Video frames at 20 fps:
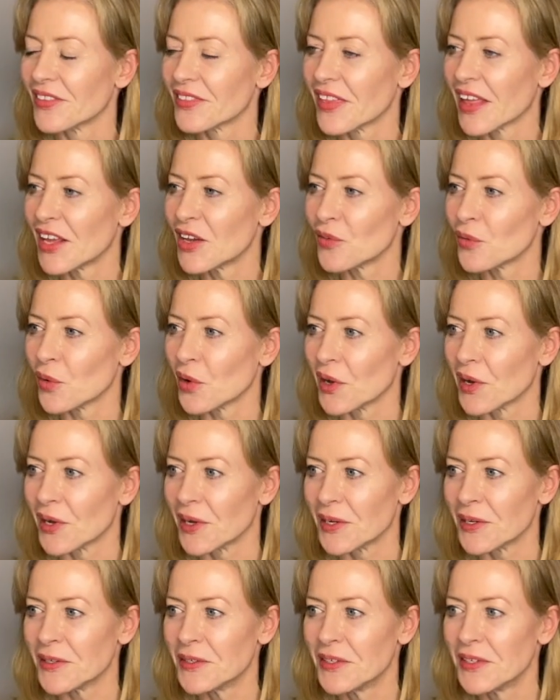they
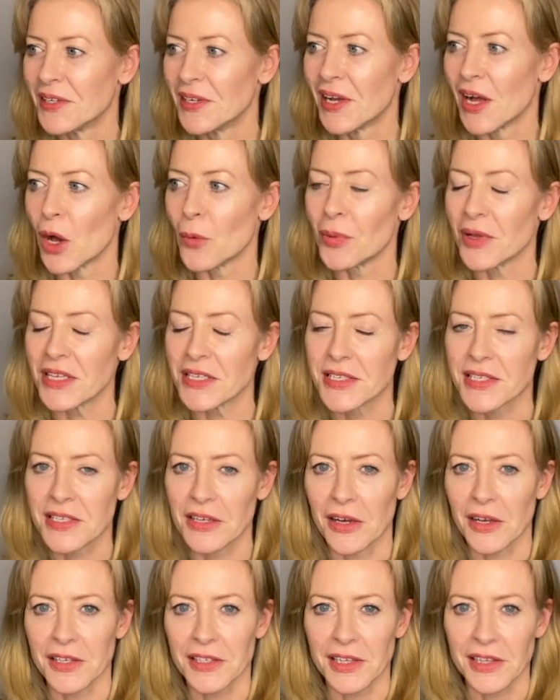were a bit
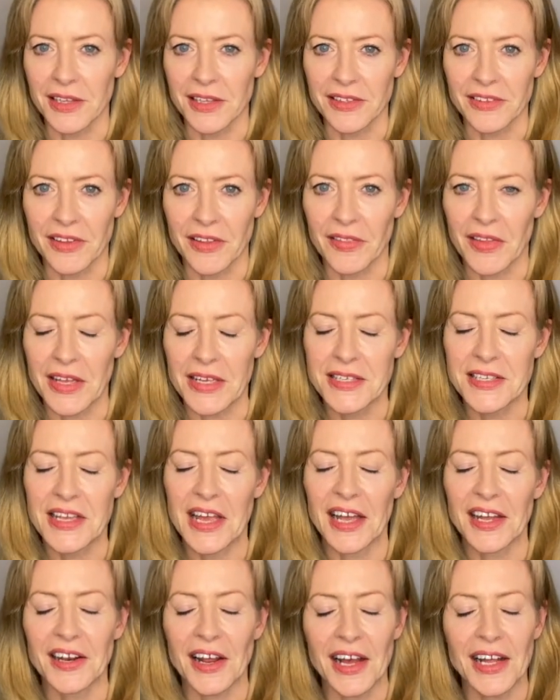startled, and they
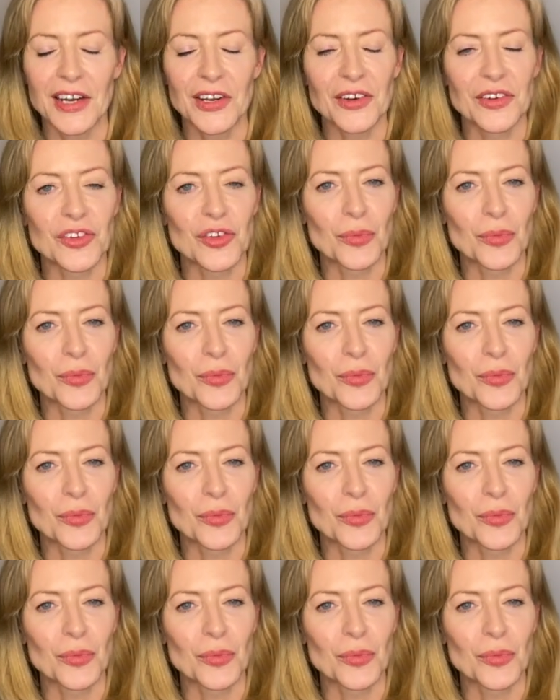said I looked a